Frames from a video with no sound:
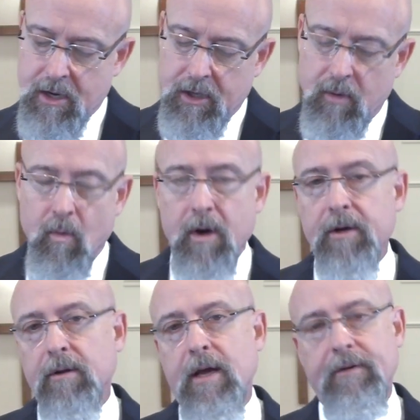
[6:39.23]
You want
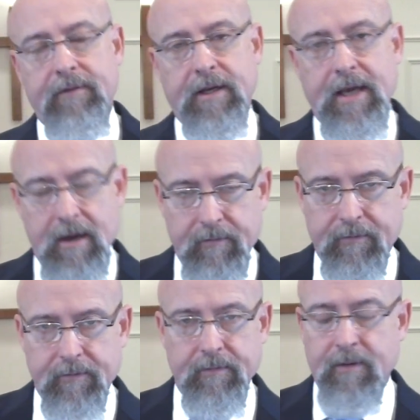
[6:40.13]
your life to count
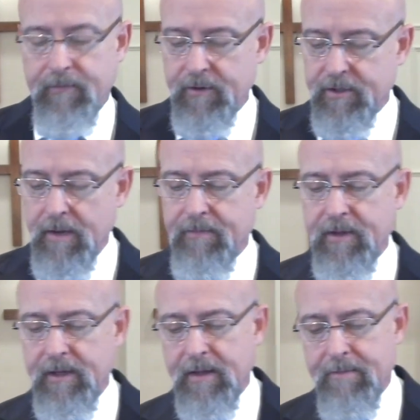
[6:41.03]
for, for
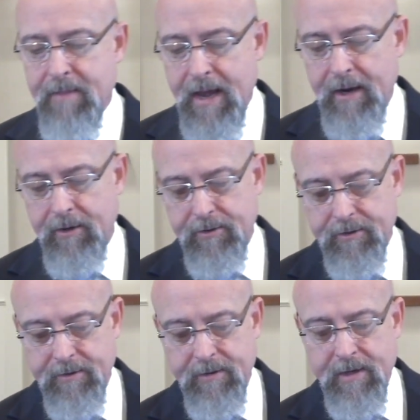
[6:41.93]
something that matters.